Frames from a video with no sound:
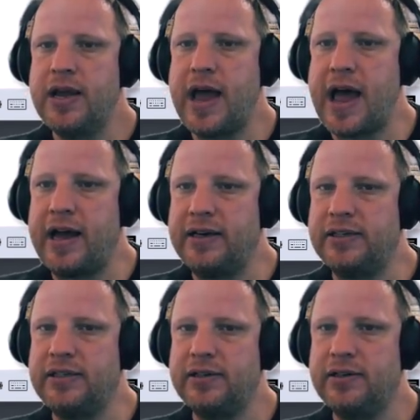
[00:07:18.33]

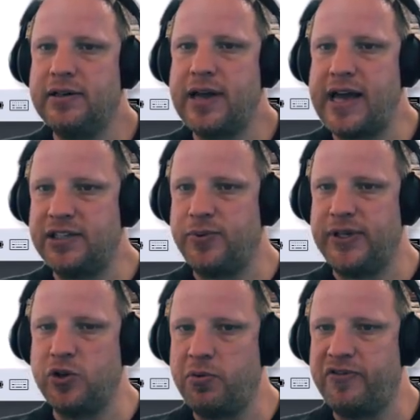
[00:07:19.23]
and as we
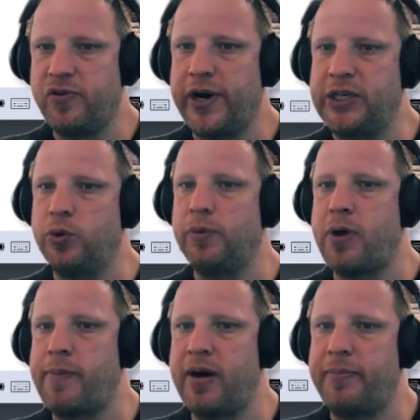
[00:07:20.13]
saw before, it will
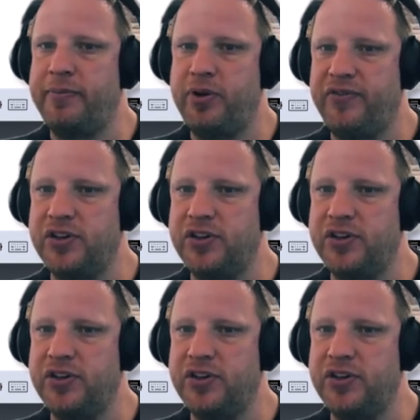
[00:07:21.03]
pop up in preview.